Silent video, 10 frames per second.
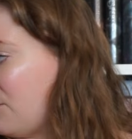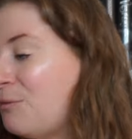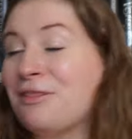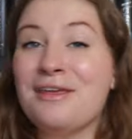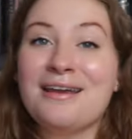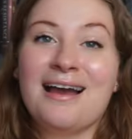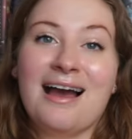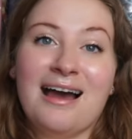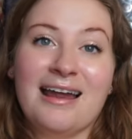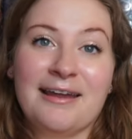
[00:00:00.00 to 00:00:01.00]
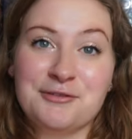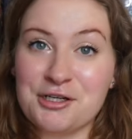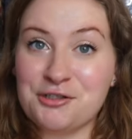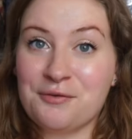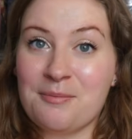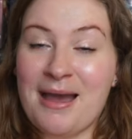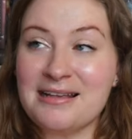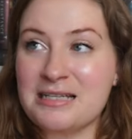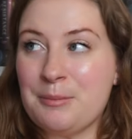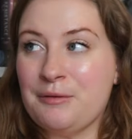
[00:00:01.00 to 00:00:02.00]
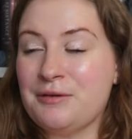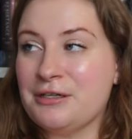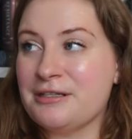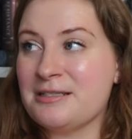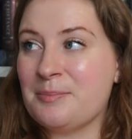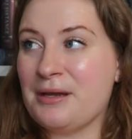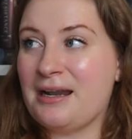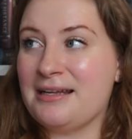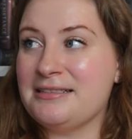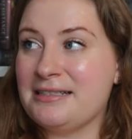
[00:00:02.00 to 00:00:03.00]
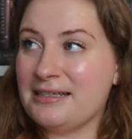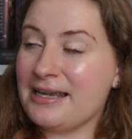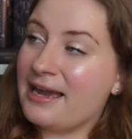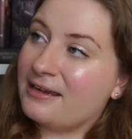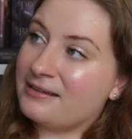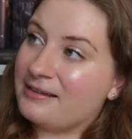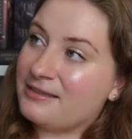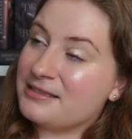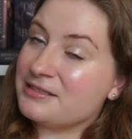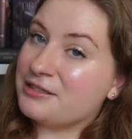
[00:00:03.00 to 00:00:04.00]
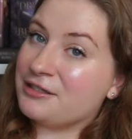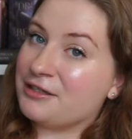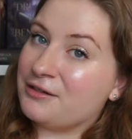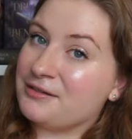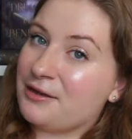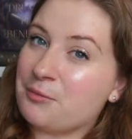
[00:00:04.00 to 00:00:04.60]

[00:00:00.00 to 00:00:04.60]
one thing I have tried to do for the past couple of years but I did again this year now